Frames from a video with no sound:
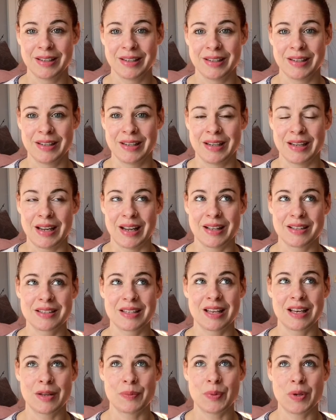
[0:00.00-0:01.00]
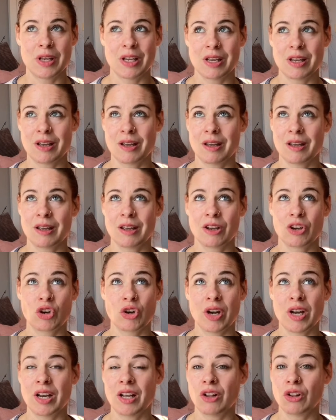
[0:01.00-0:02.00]
It's going to be
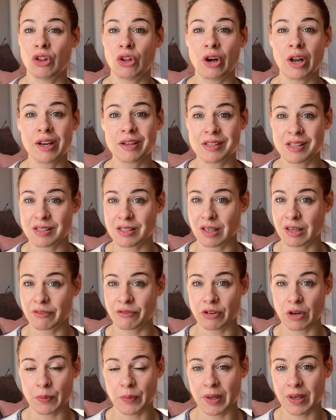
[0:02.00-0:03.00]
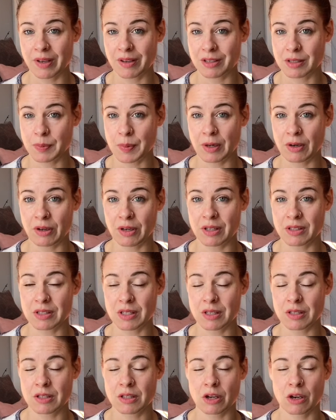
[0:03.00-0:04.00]
creating a lot of disconfirming experiences.
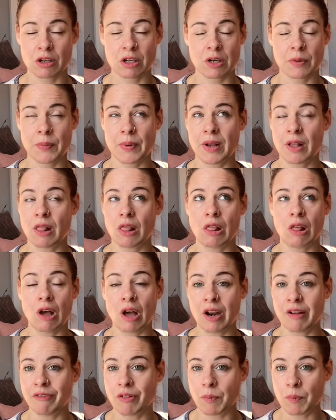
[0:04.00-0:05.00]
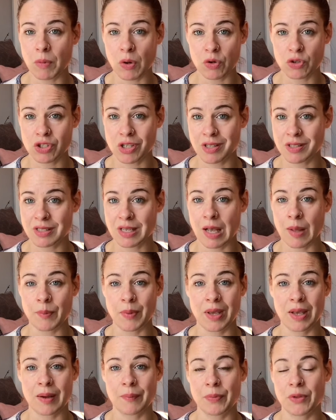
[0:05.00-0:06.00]
There's going to be a lot of emotions coming
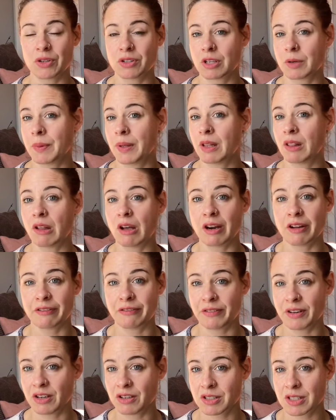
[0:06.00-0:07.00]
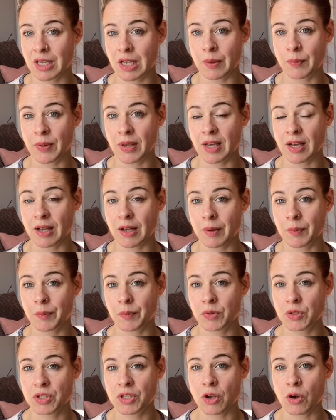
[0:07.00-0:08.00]
up. There's going to be a lot of fears coming up.
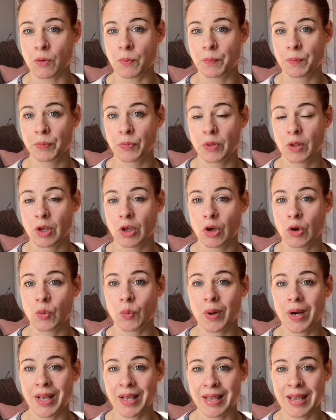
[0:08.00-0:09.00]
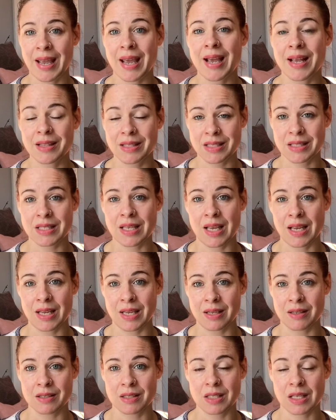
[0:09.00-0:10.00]
So what I can say is,
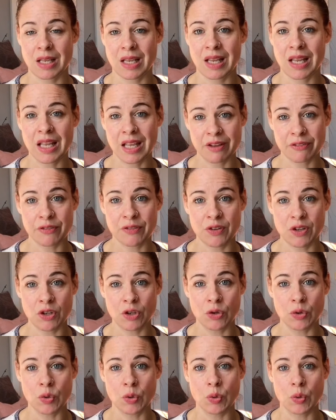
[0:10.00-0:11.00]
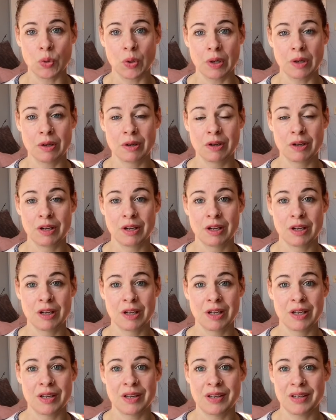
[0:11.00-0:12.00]
if you
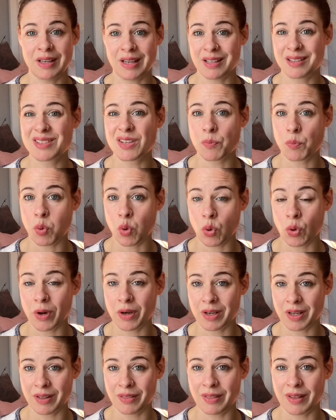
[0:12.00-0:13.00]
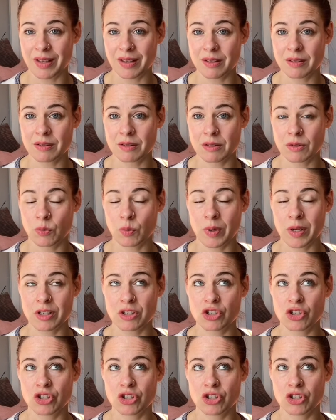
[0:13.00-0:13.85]
need support in this, which